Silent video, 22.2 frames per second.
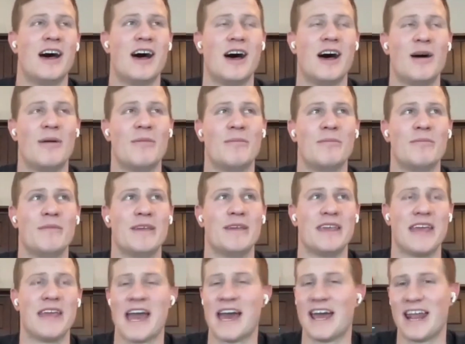
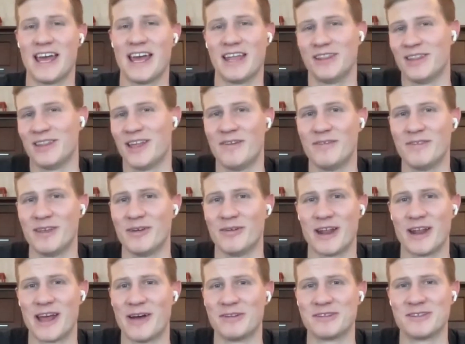Yeah, and I loved it
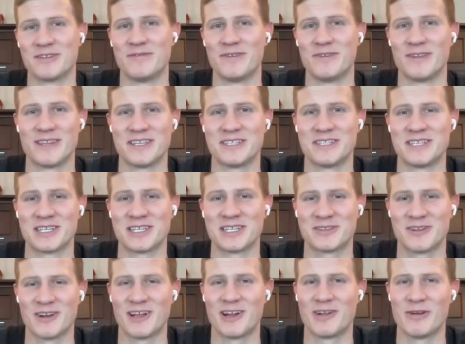when I was a fifth and
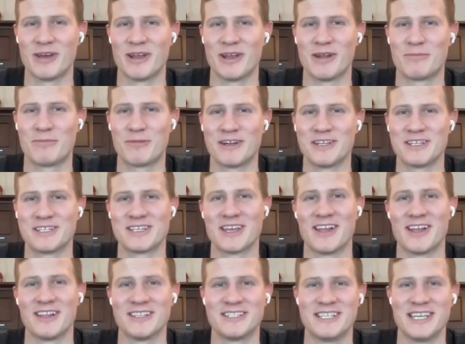sixth grader. We had a pretty
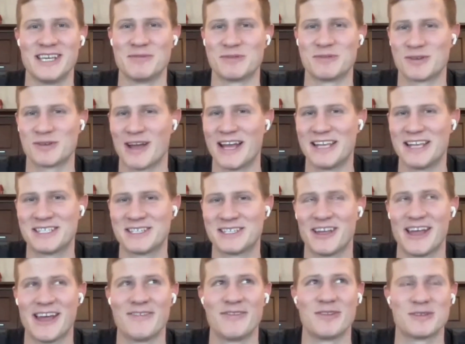solid team, so I
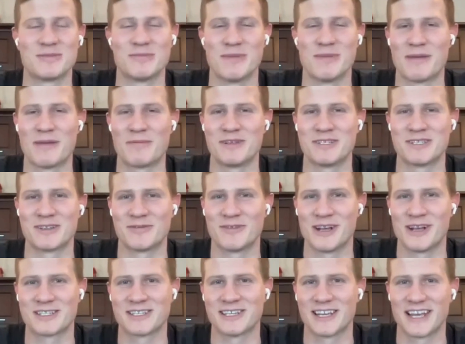still have those memories of
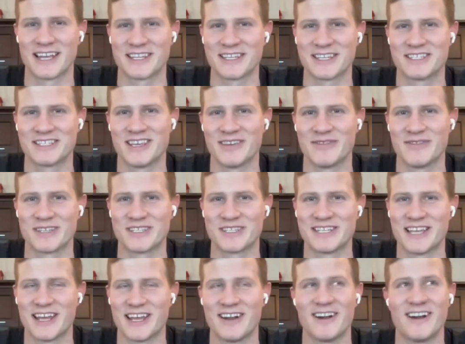wrestling at the Civic
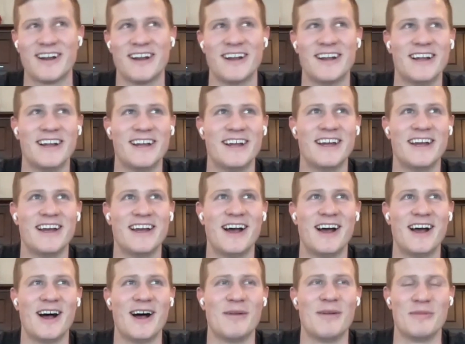Center,
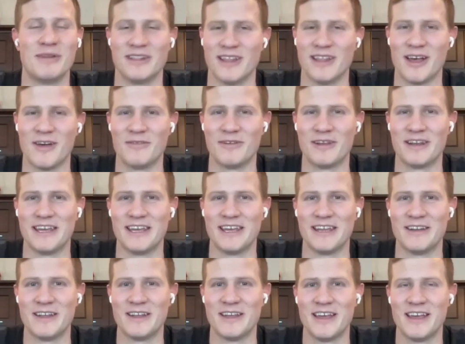and loving
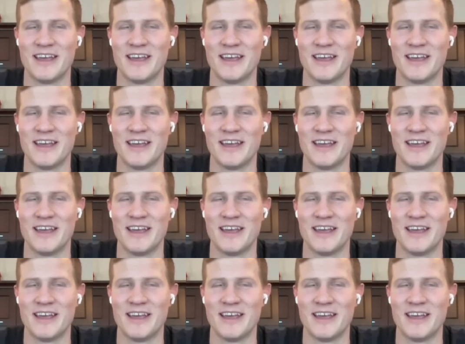it.